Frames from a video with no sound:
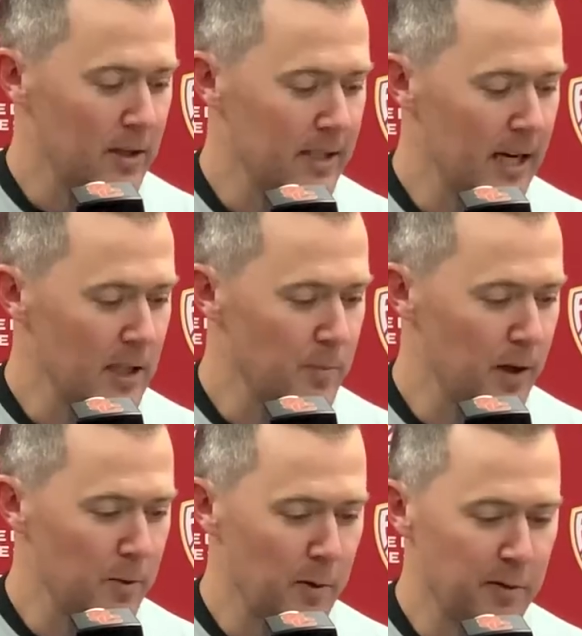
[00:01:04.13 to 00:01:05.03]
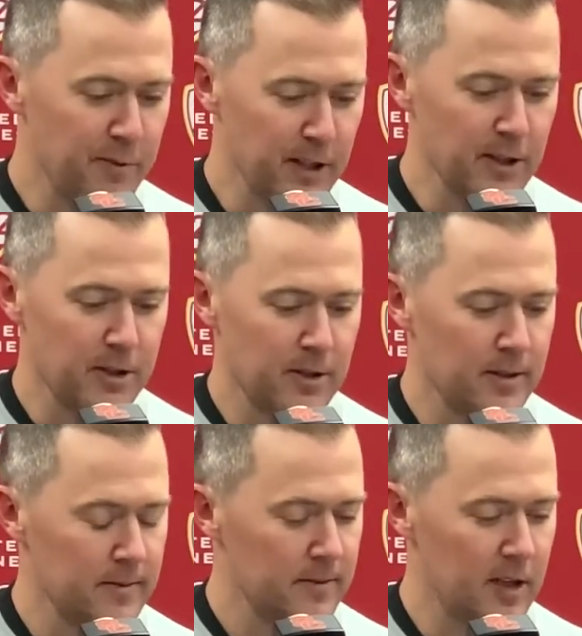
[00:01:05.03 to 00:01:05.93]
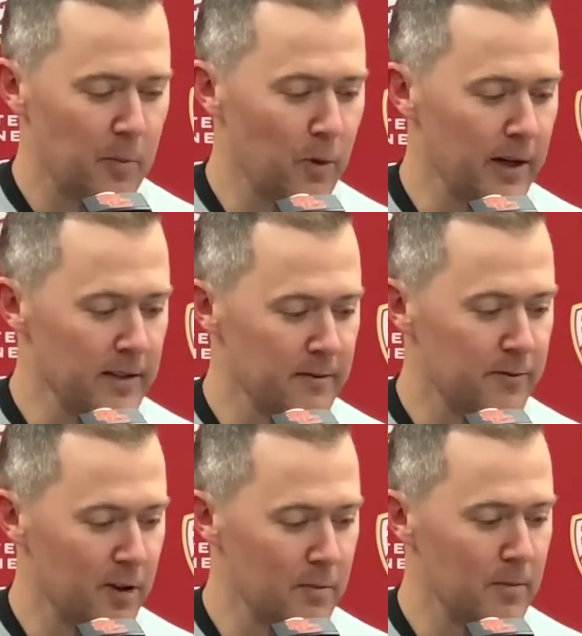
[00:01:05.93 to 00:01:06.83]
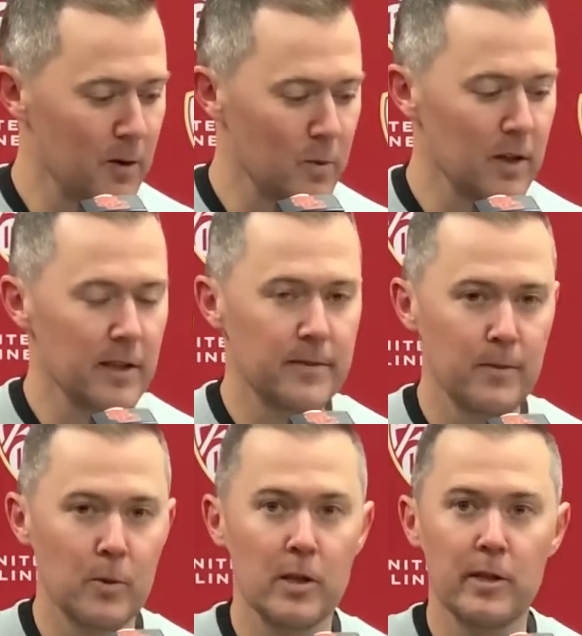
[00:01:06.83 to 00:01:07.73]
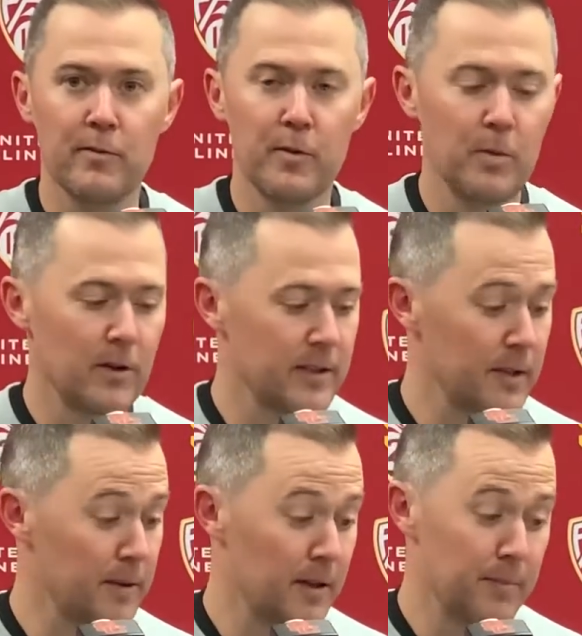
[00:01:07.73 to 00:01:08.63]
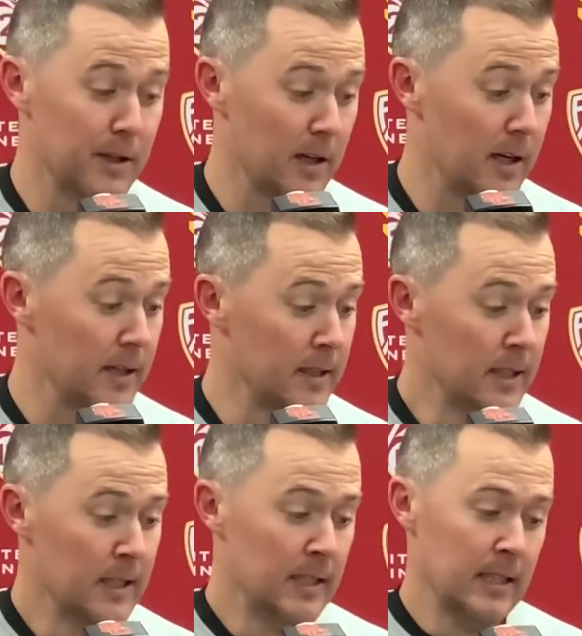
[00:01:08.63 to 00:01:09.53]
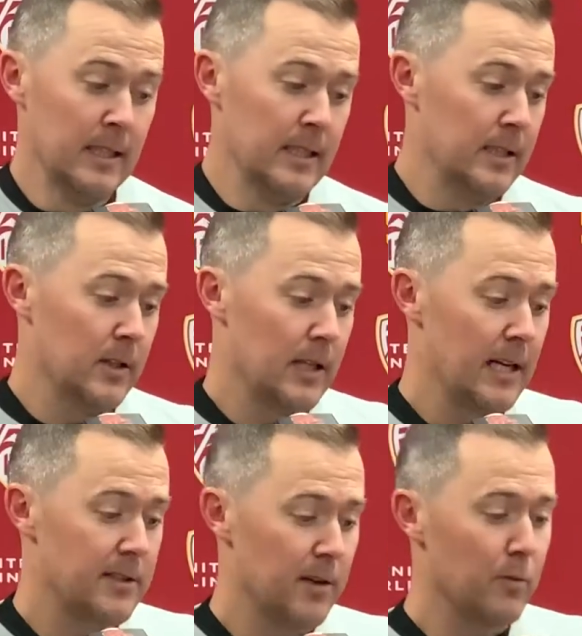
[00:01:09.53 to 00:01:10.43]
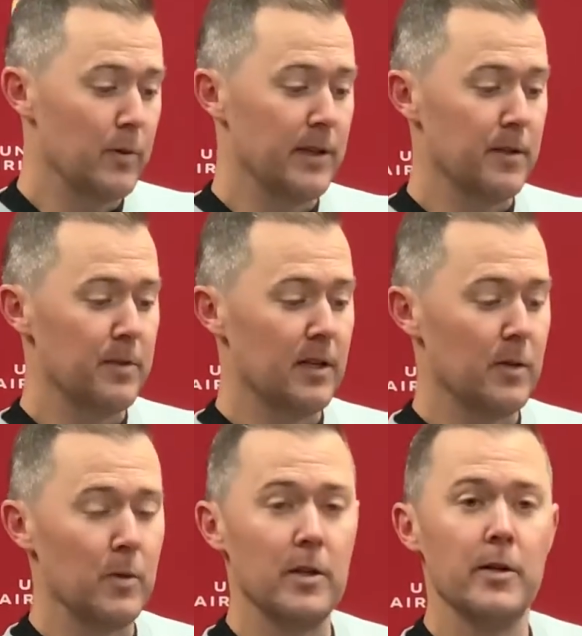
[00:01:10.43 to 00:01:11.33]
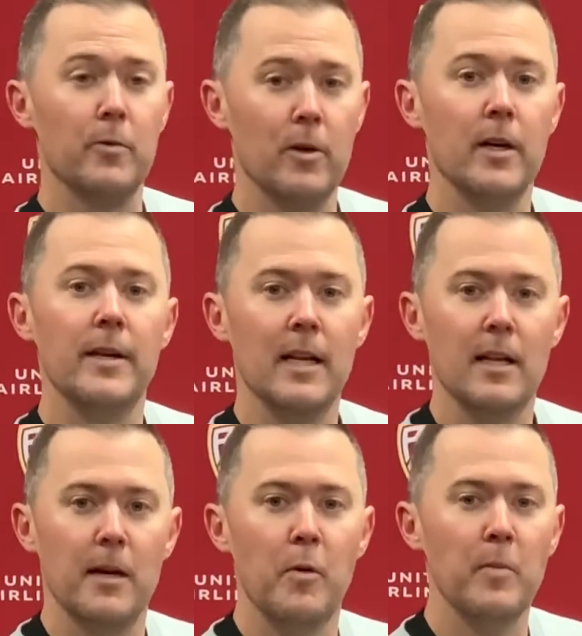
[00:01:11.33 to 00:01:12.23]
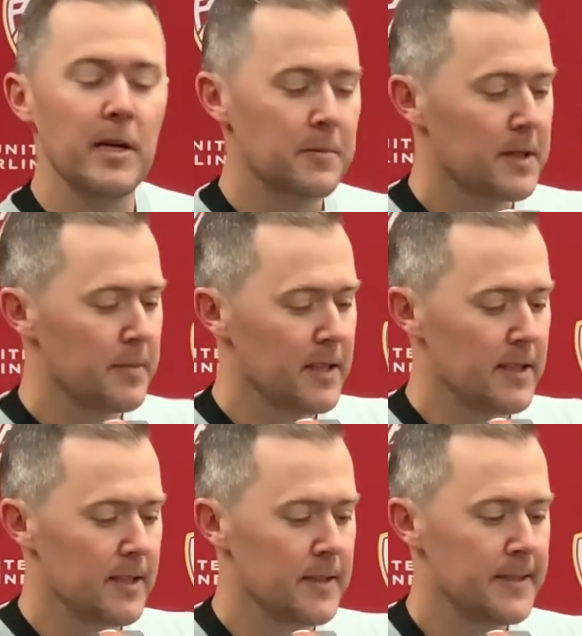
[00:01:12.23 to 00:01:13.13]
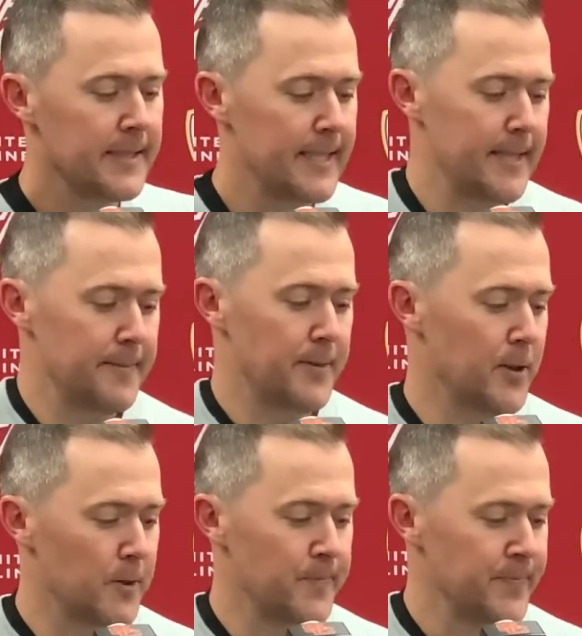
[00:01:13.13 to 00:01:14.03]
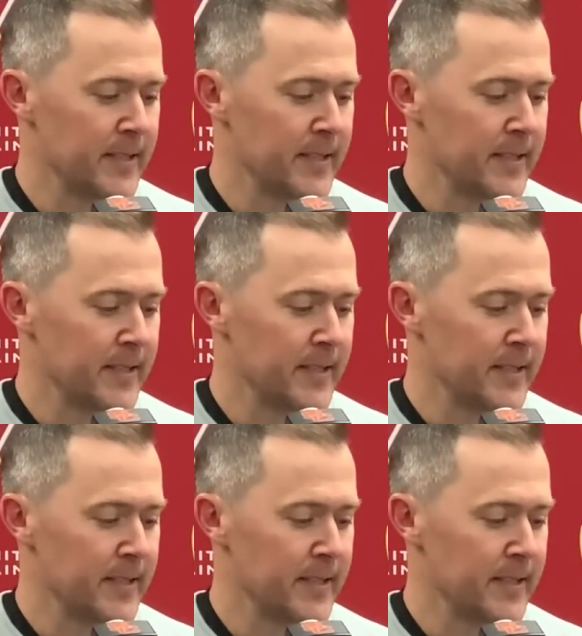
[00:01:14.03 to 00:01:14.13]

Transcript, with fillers: of the guys, proud of the way we finished, separating from a really a really good football team that had been on, you know, the last several weeks have been on a really good run, had a lot of momentum coming in here. Um, so